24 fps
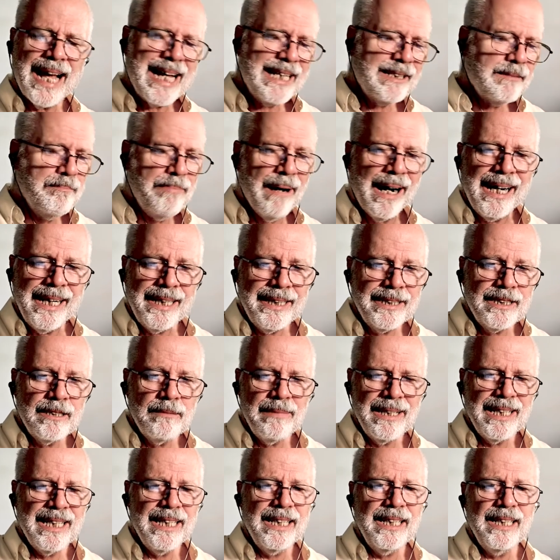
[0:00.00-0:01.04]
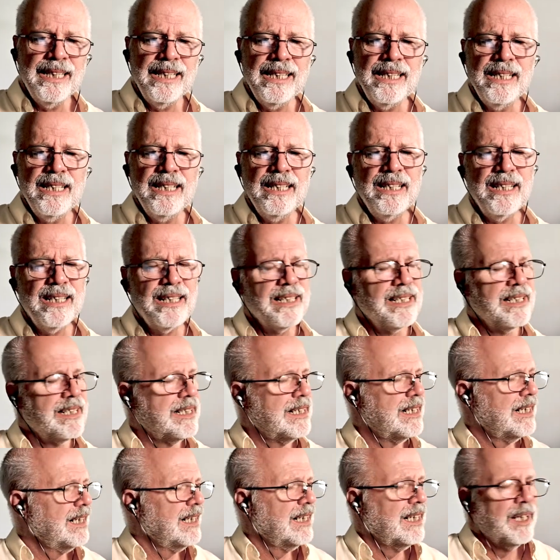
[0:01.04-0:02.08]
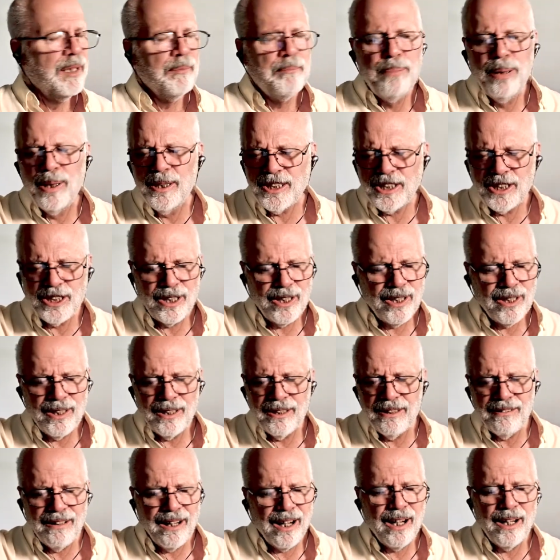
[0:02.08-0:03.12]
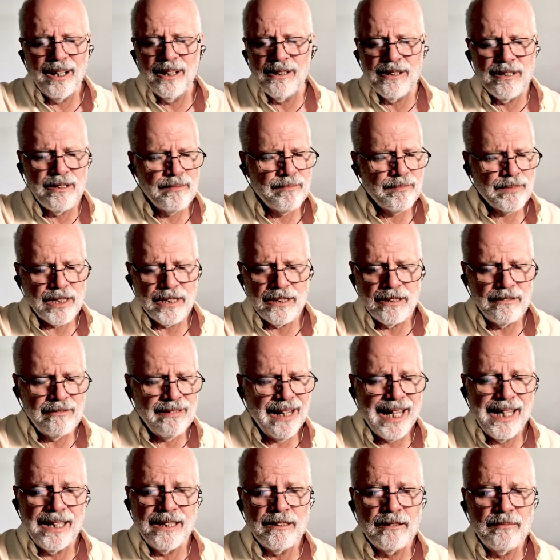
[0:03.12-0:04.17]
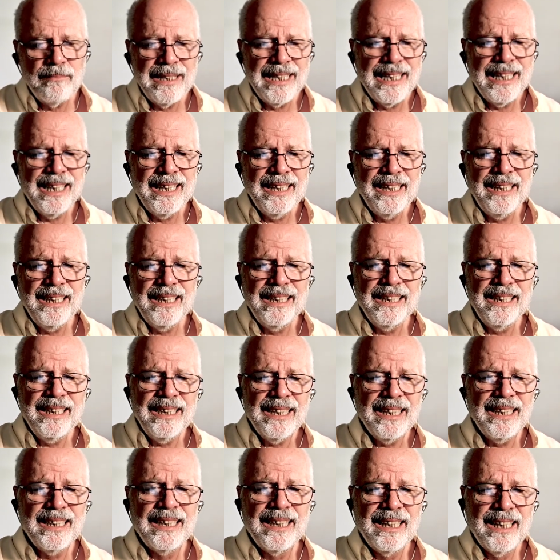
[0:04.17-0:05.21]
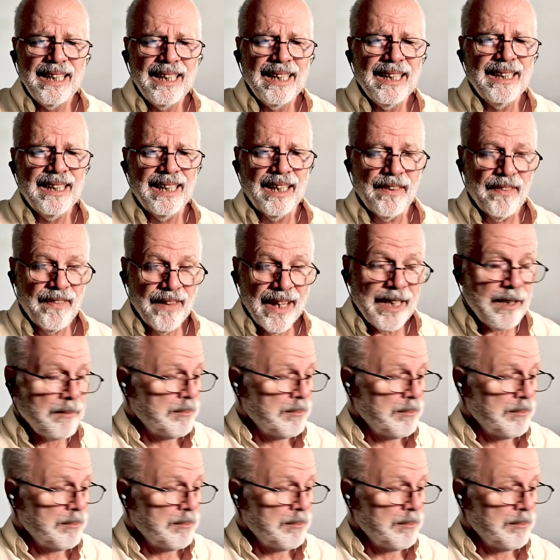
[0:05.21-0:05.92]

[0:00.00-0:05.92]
that bind me. Put your arms around me. And